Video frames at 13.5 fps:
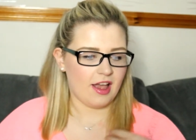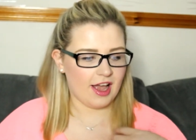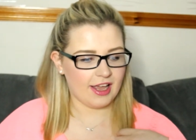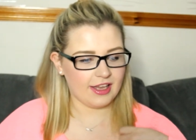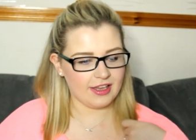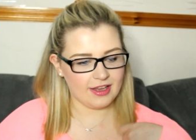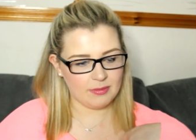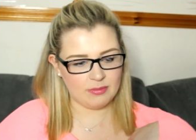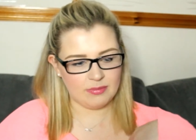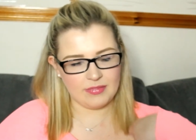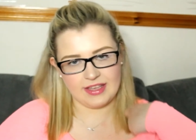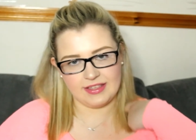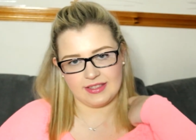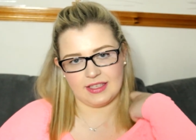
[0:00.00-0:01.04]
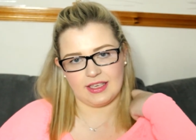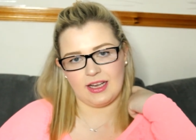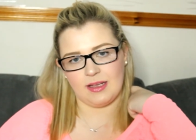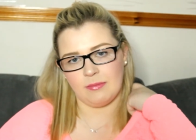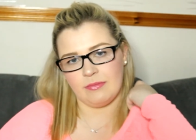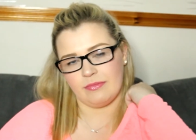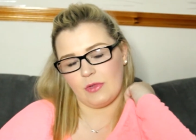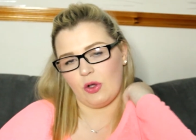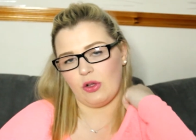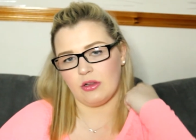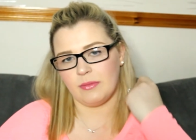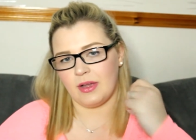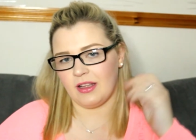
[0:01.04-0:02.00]
I Instagram
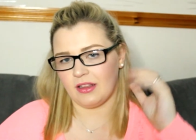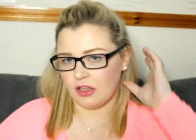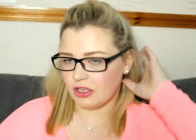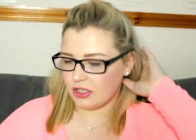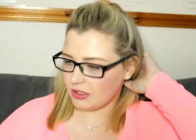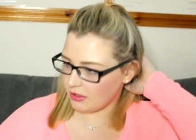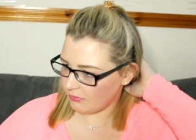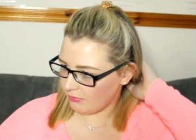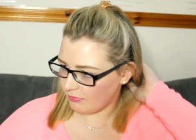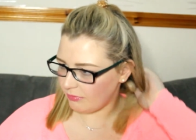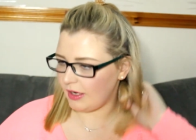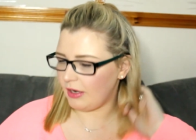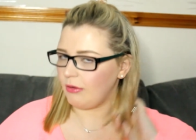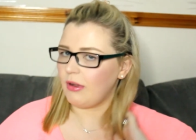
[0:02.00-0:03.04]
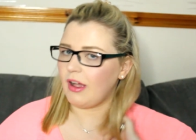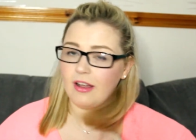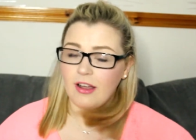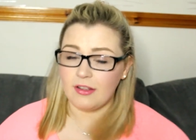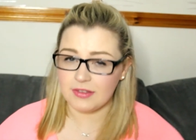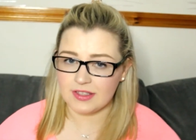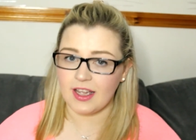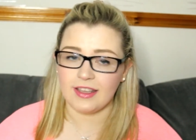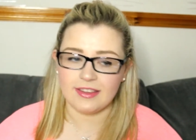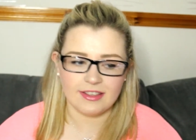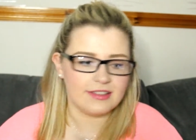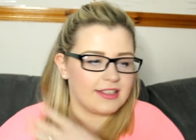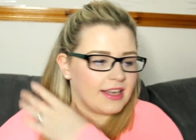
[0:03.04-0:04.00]
all of my Lush, well, I have
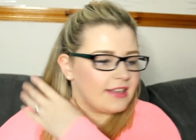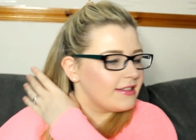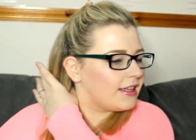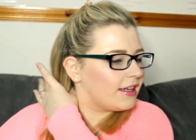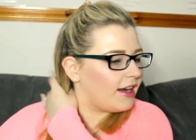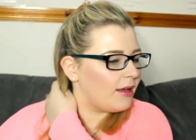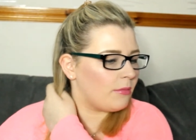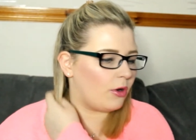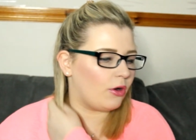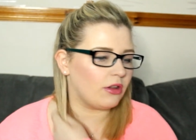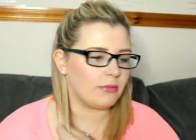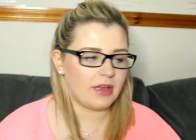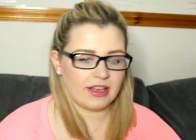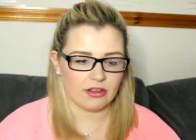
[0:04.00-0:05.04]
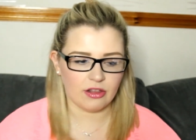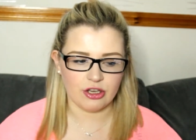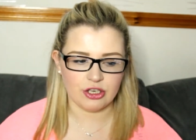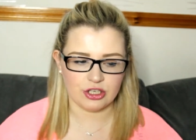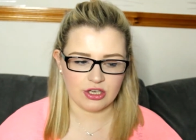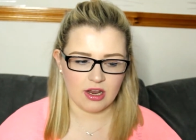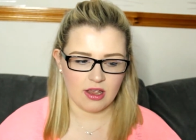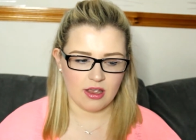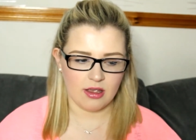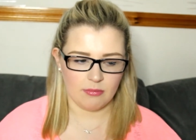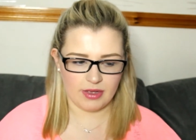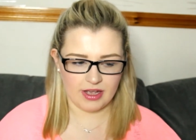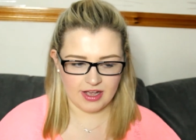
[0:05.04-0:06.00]
started to Instagram all of my Lush
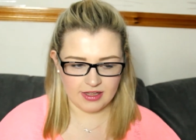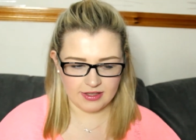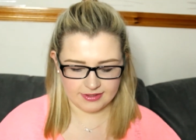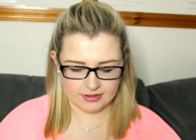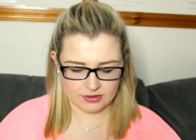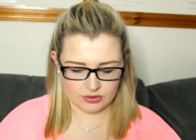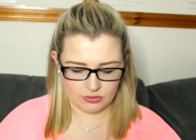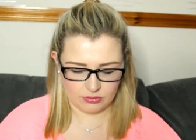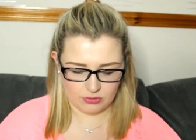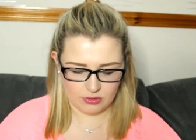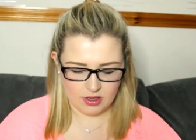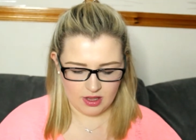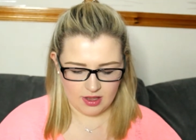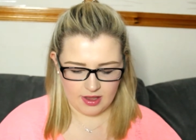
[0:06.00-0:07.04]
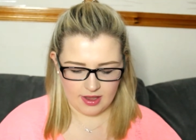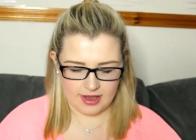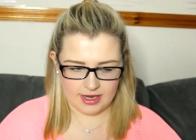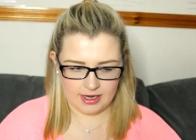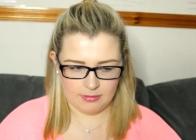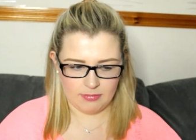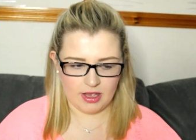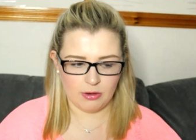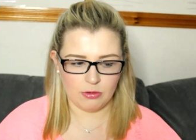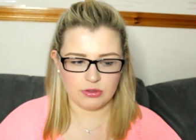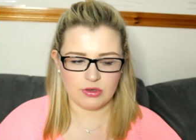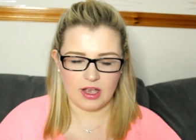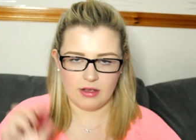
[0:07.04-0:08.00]
baths, so I
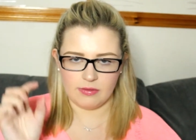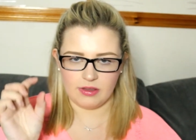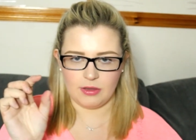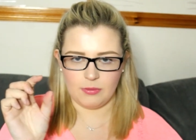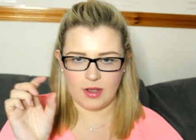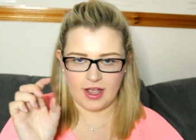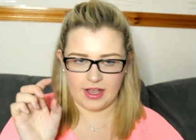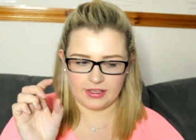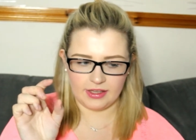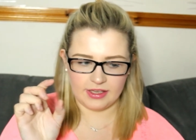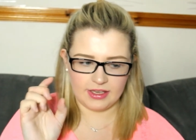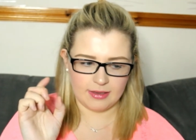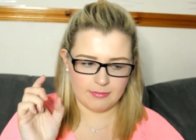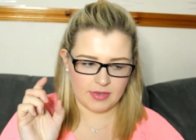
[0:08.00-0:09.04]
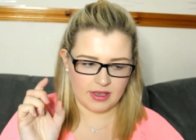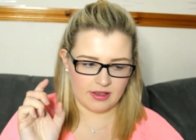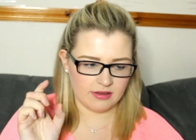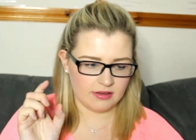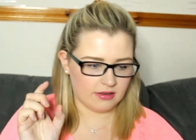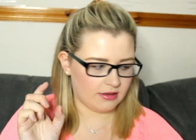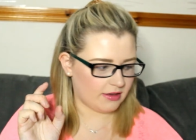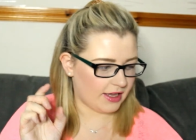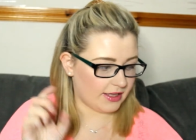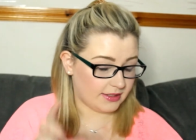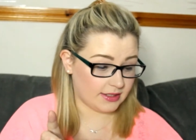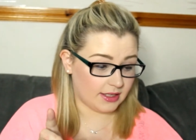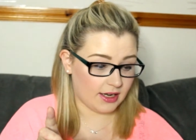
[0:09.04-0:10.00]
also have a little highlight on my
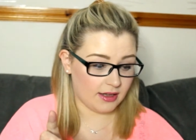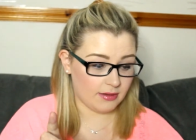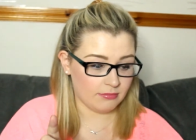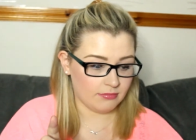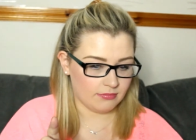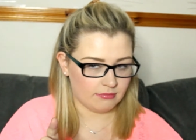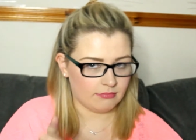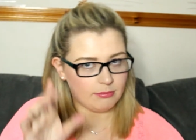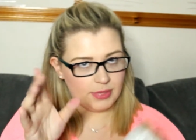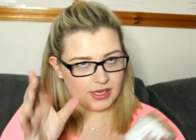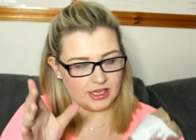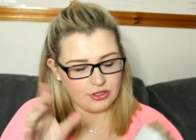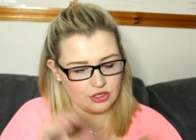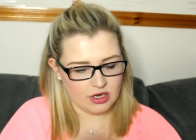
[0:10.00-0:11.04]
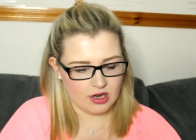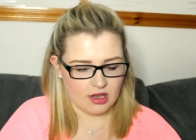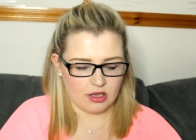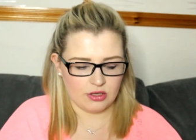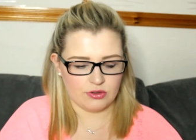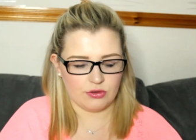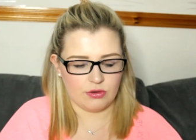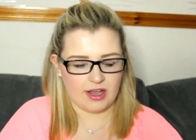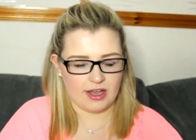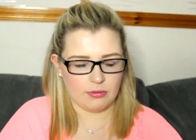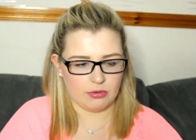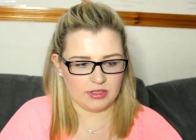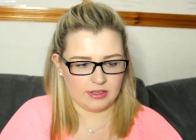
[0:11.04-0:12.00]
Instagram page, so
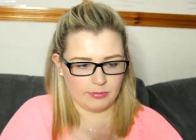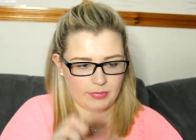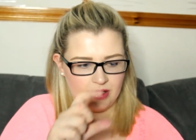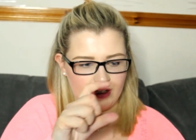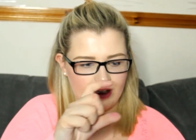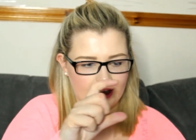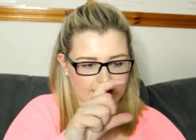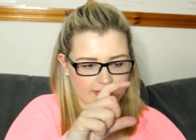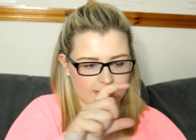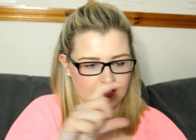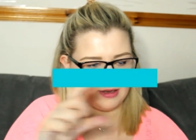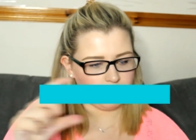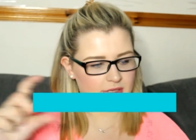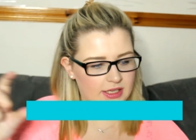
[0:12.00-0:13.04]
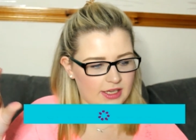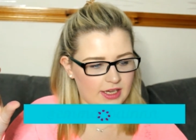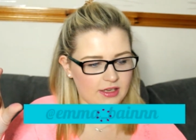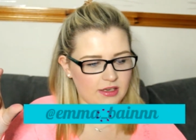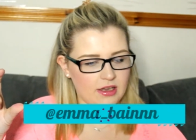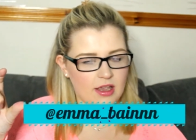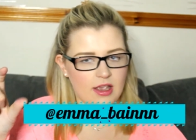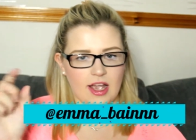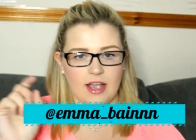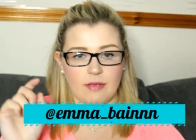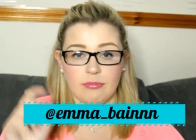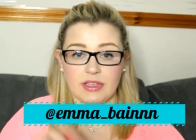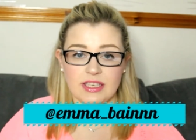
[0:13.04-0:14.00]
I will leave my Instagram here,
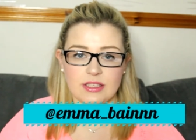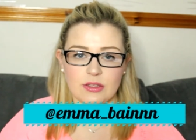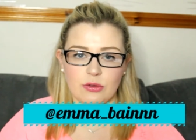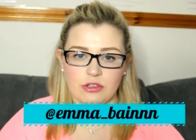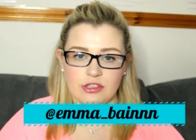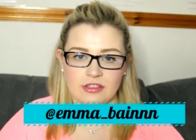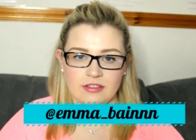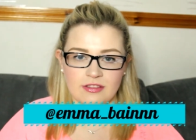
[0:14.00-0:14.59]
and please go